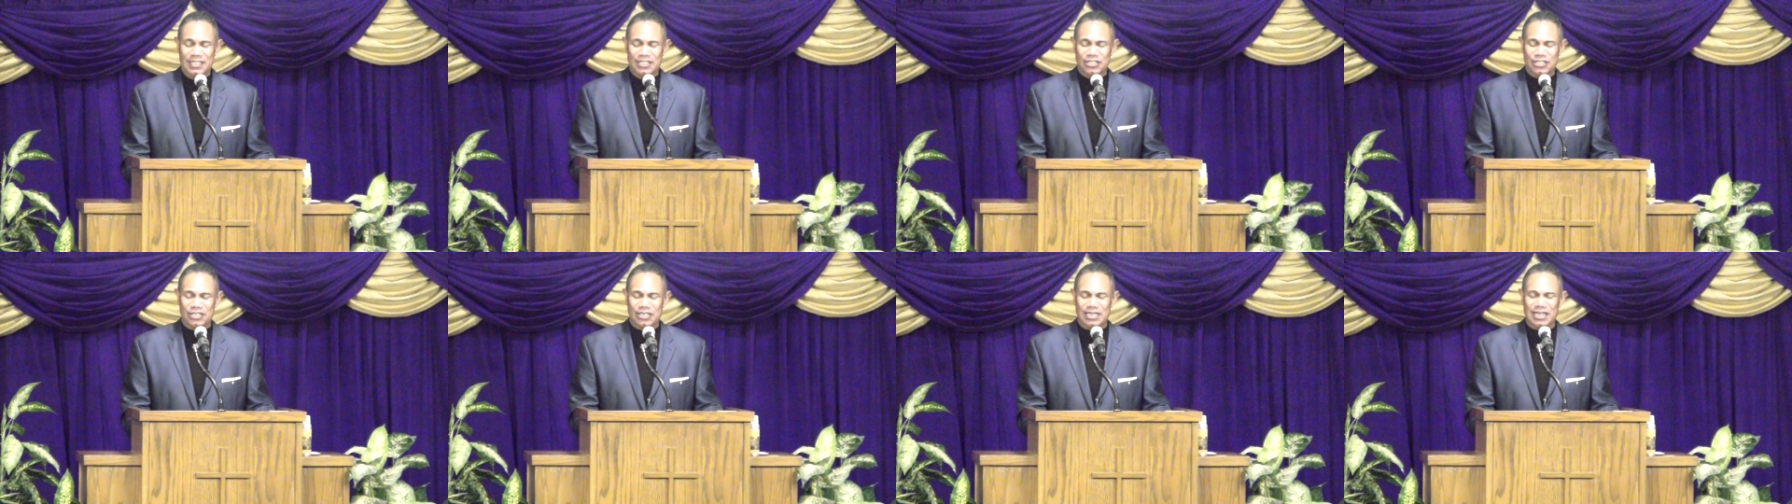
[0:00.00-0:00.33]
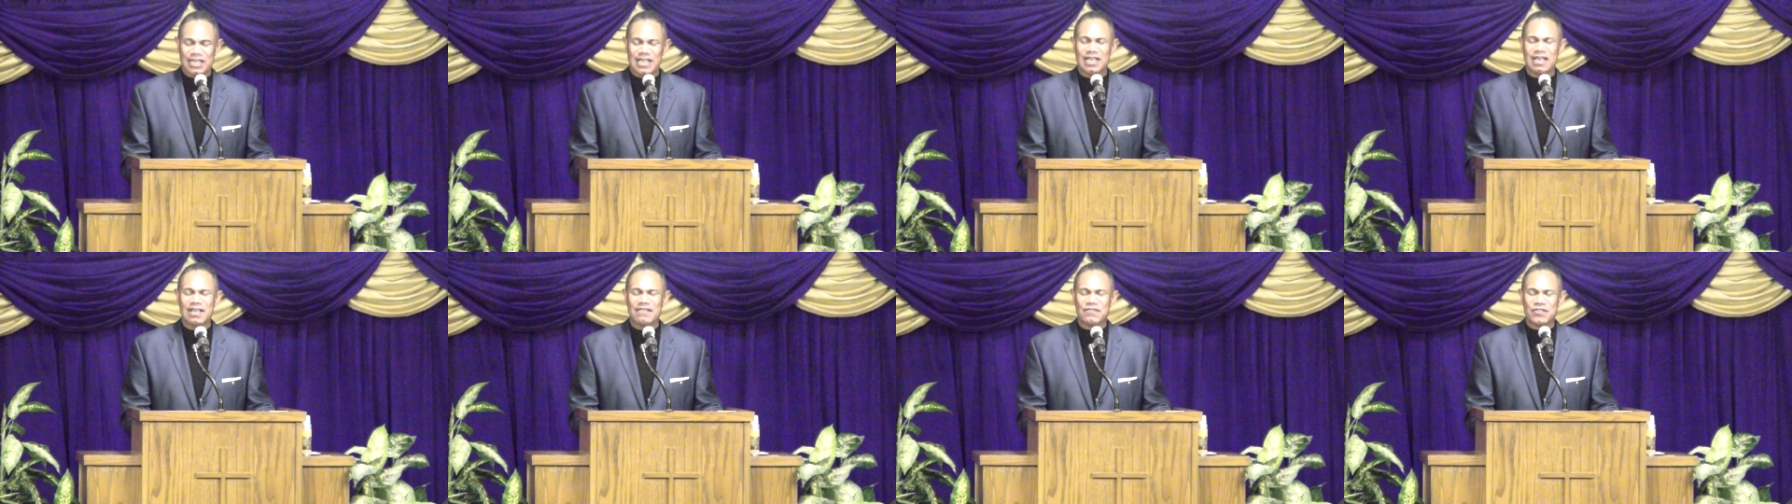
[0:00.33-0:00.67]
to
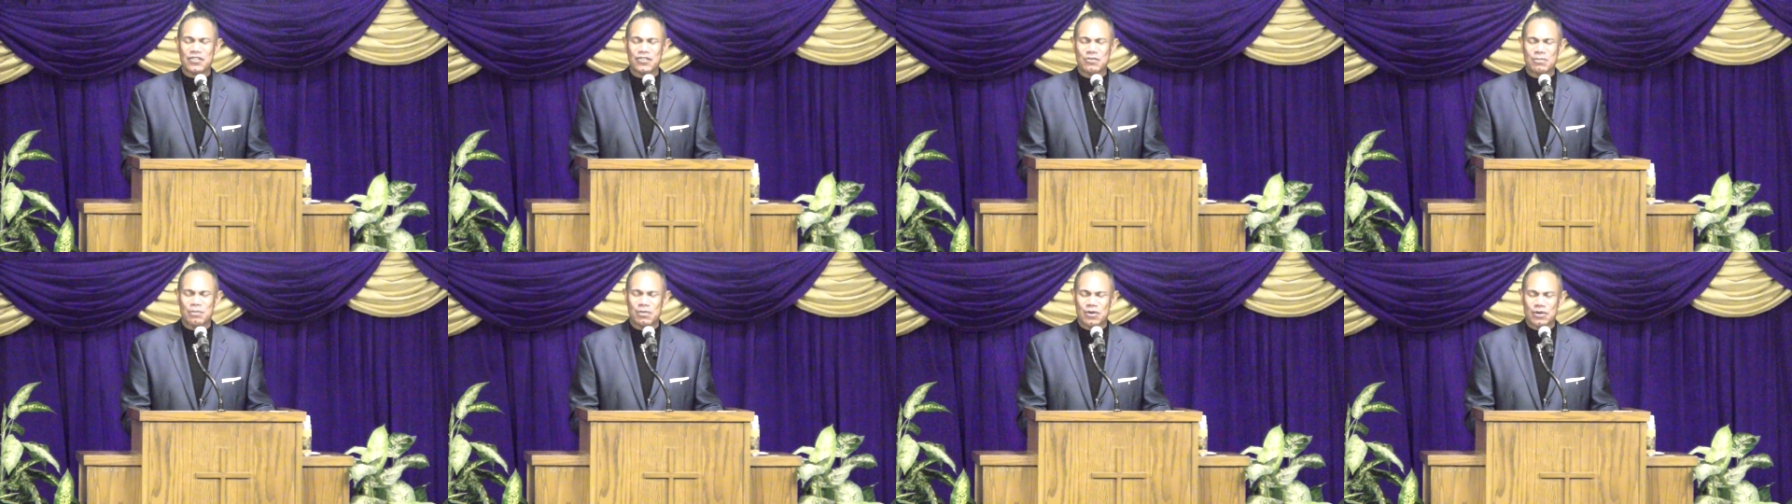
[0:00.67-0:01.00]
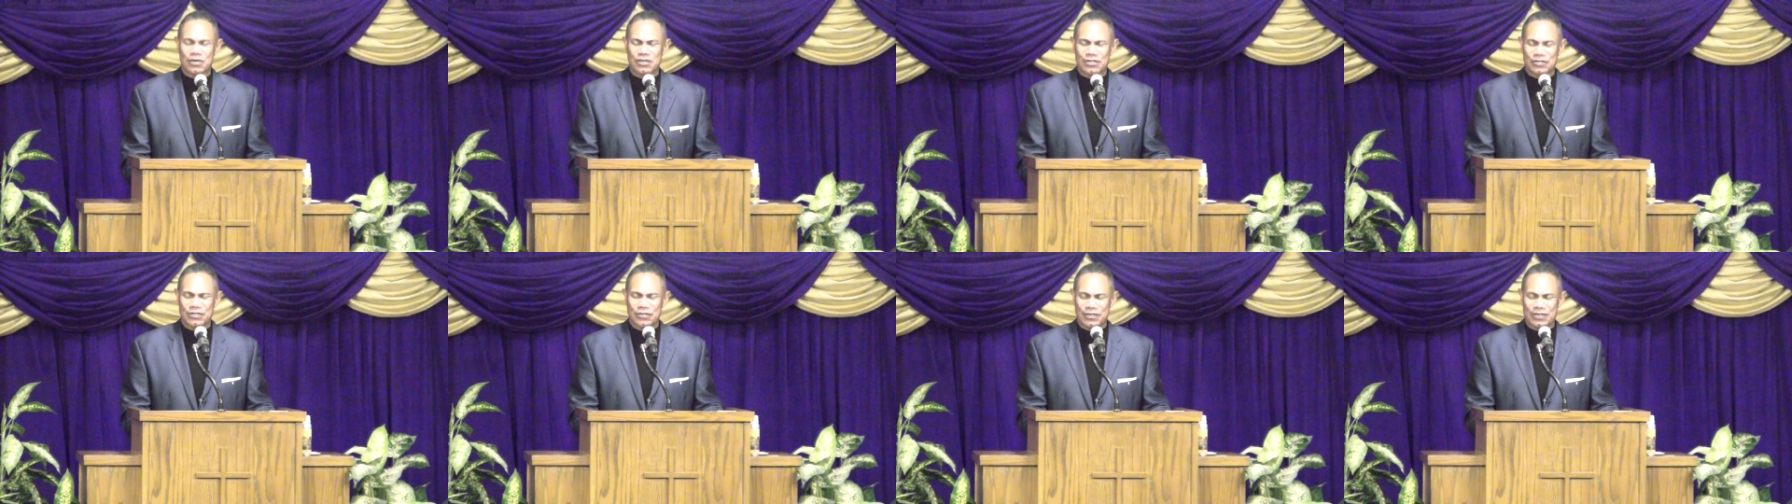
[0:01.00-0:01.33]
love you
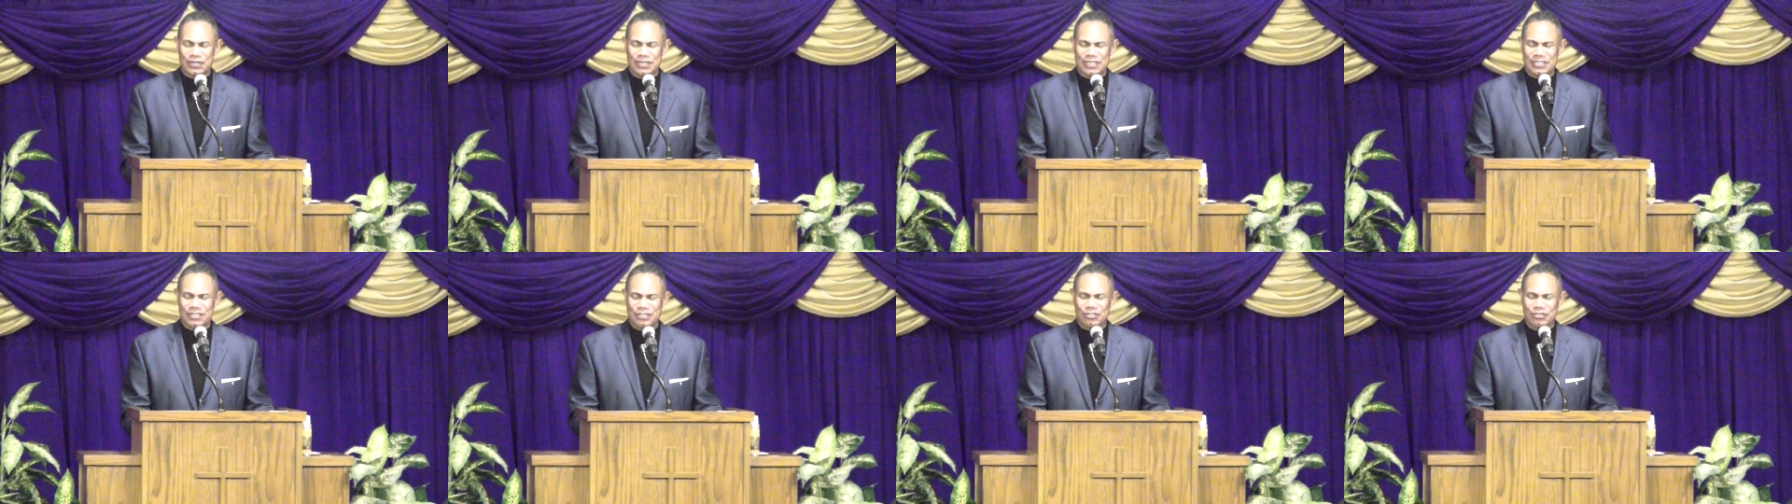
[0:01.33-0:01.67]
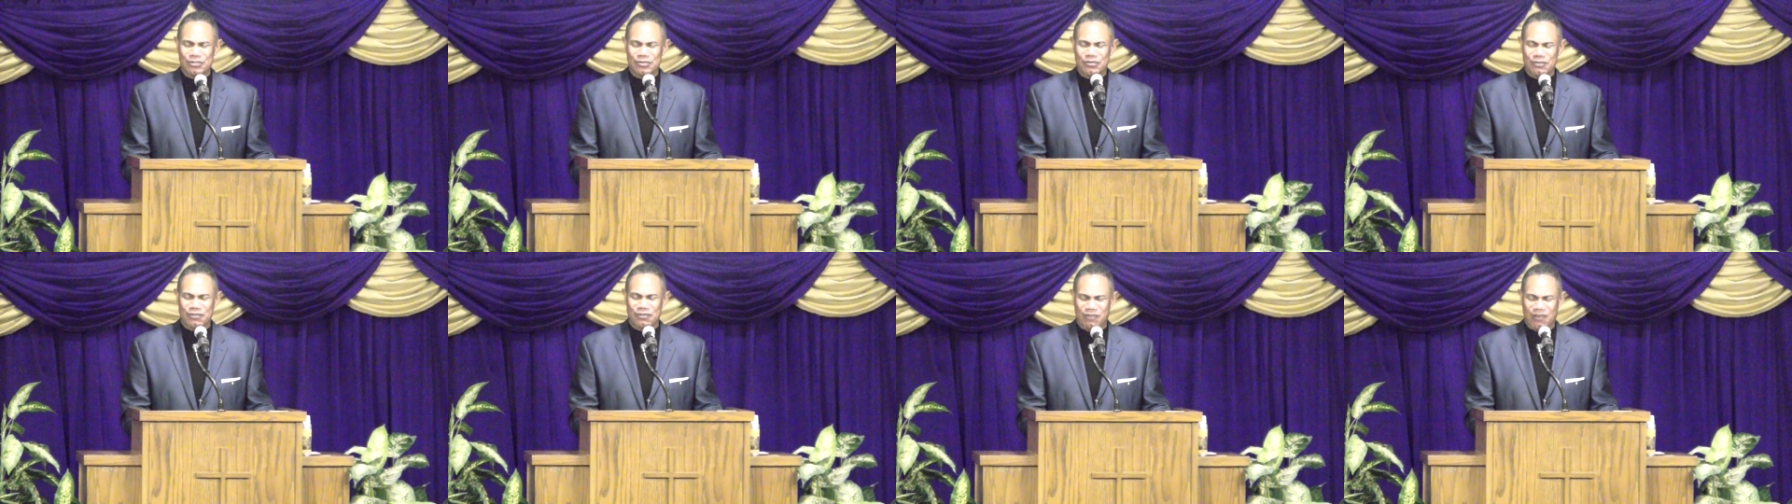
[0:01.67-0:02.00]
more dearly,
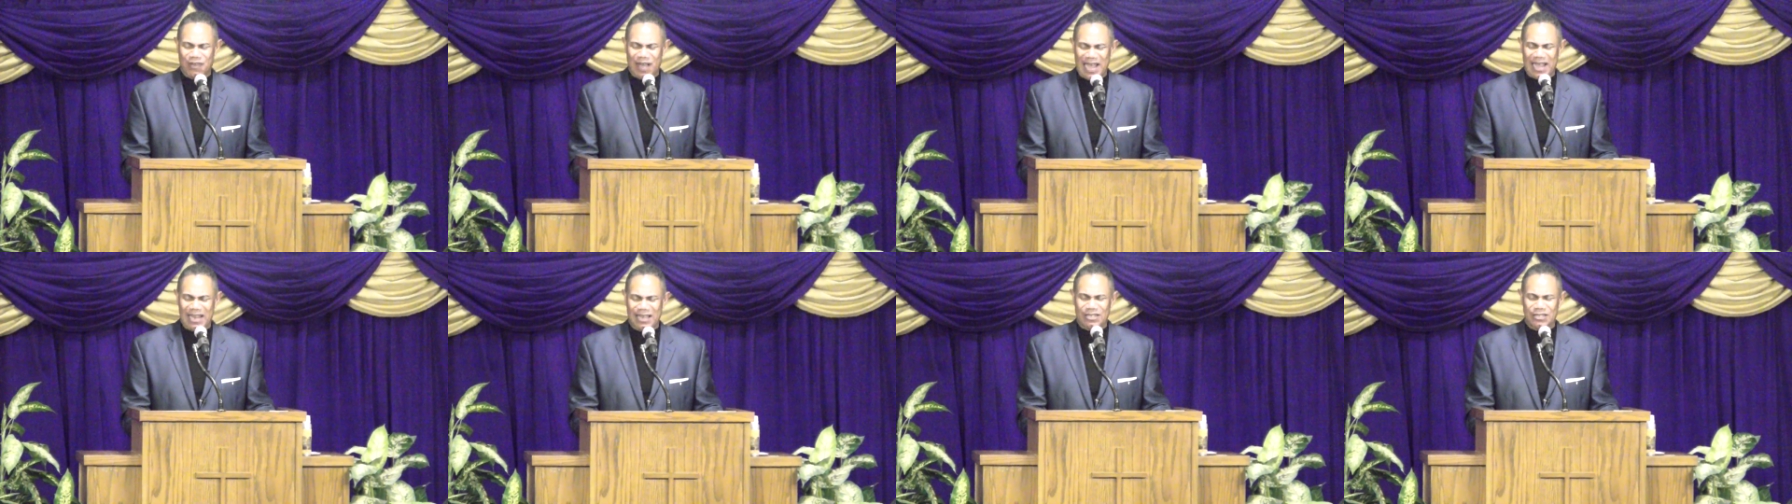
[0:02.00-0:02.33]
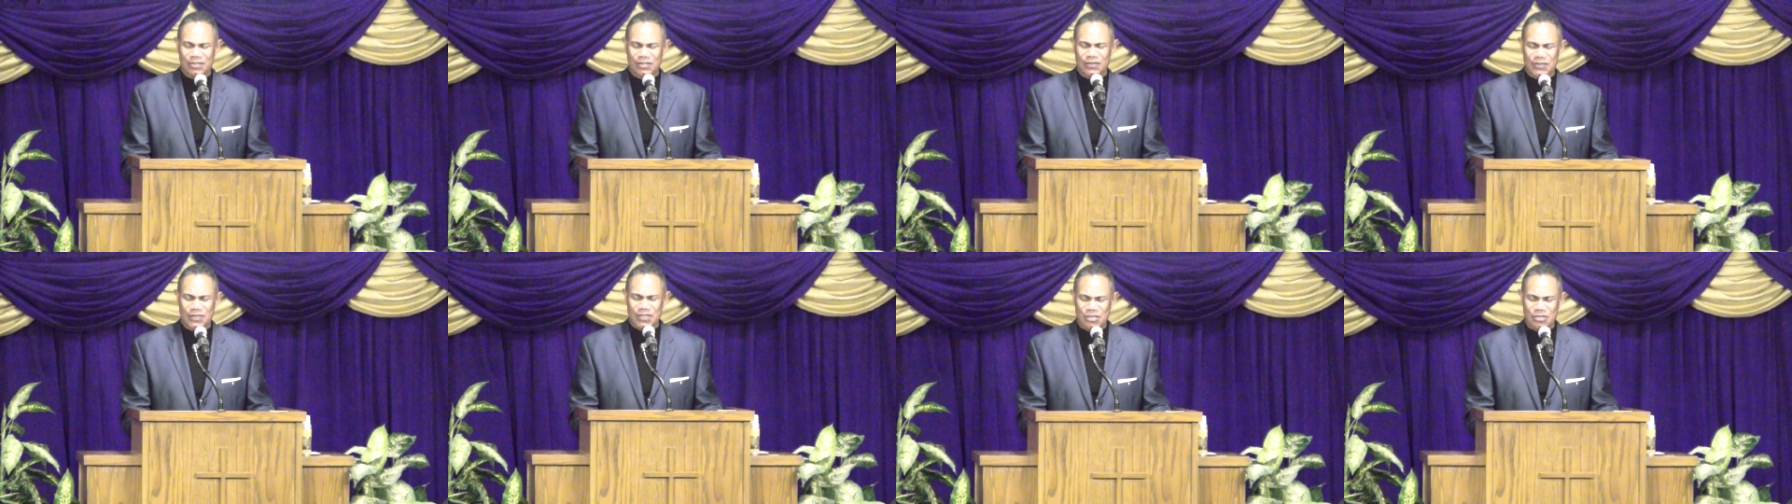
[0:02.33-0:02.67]
to
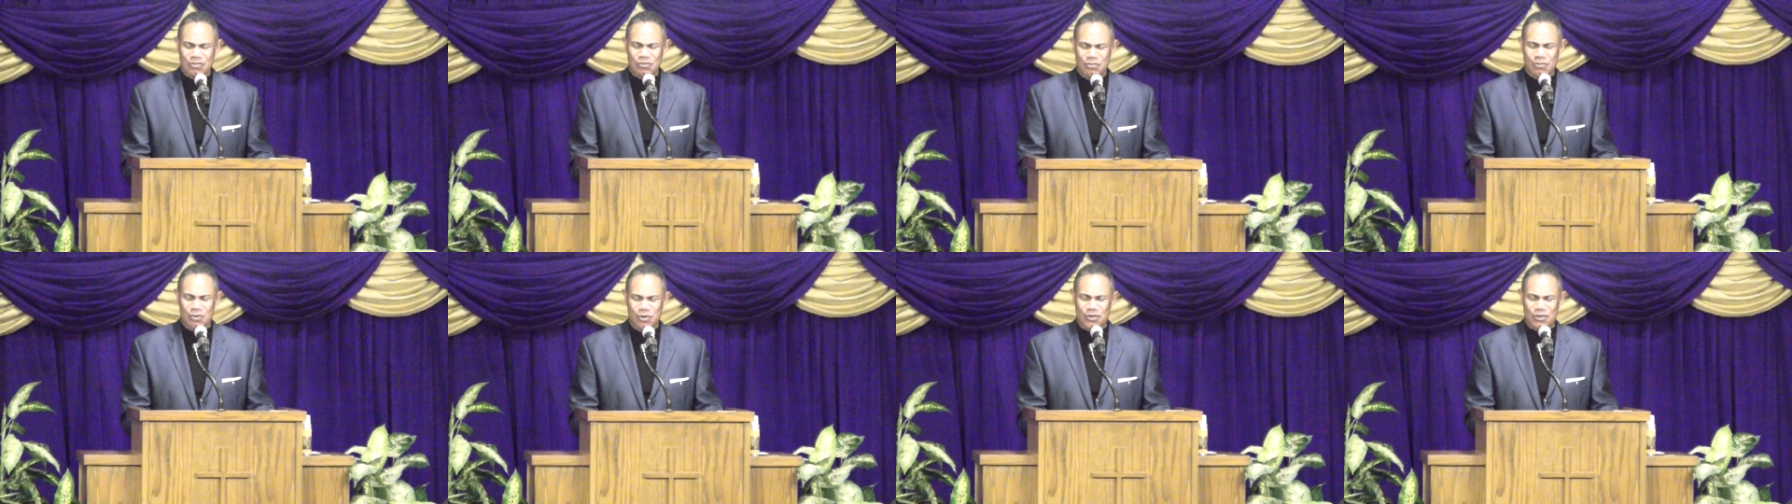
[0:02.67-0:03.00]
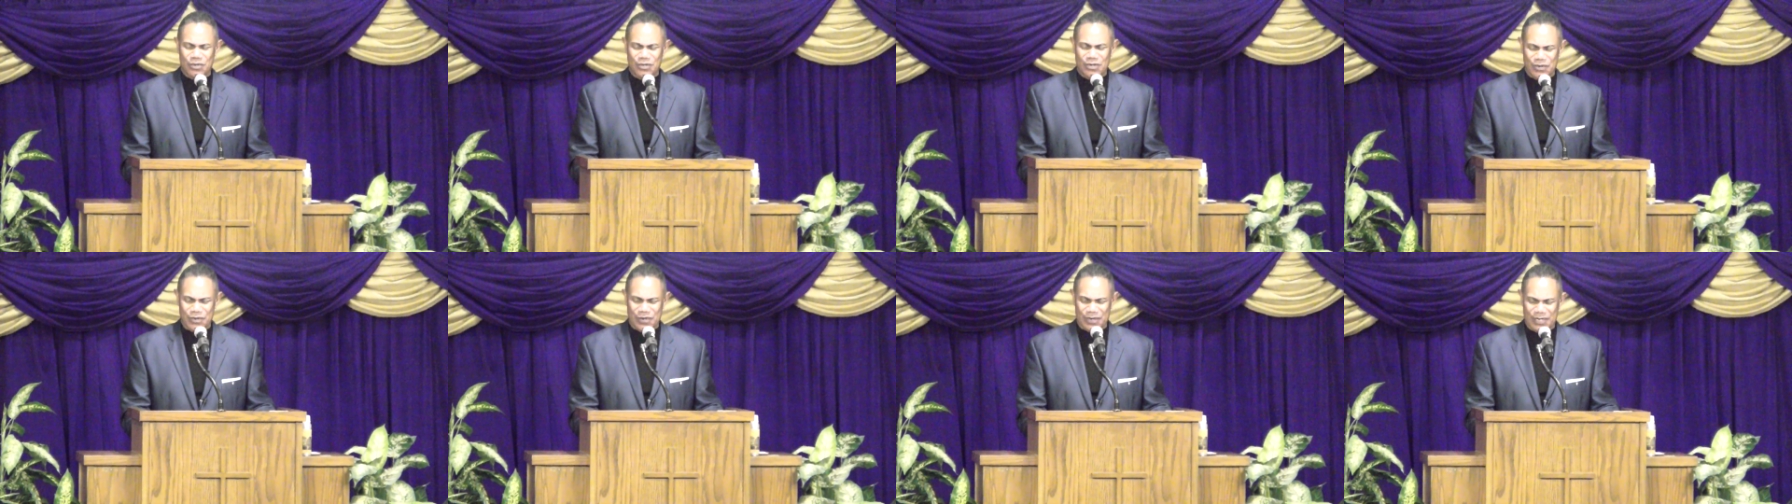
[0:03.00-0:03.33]
follow you
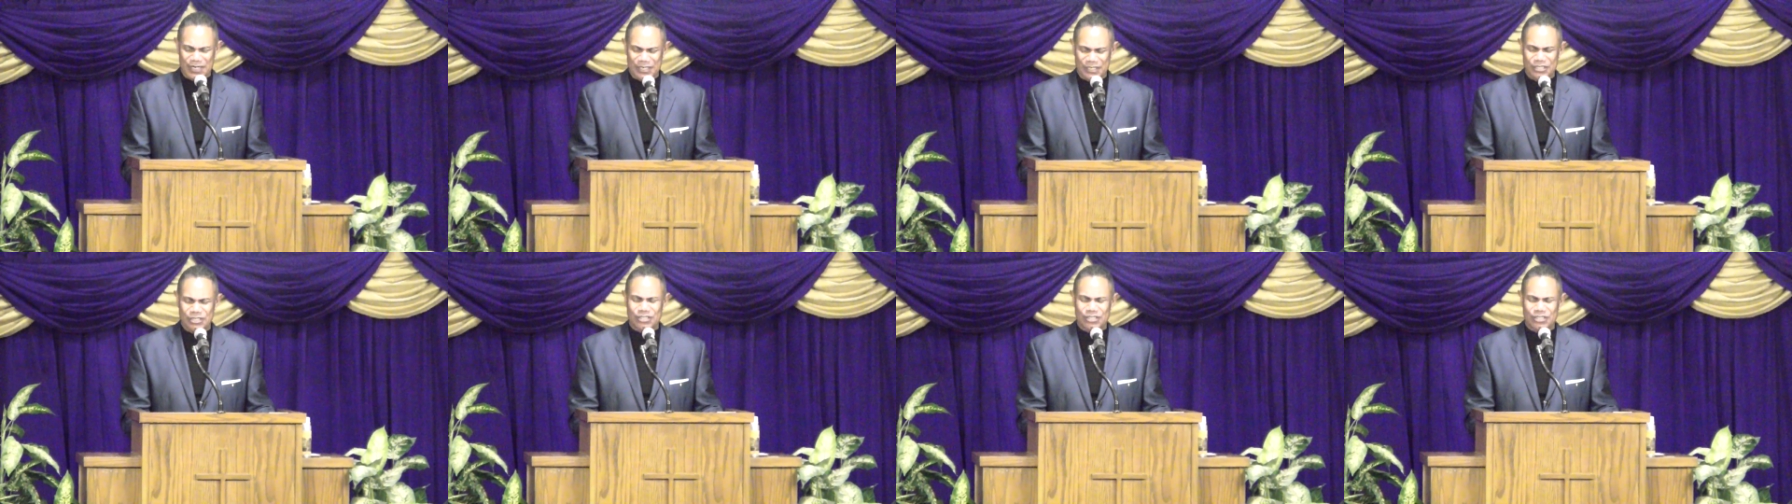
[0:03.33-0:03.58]
more nearly,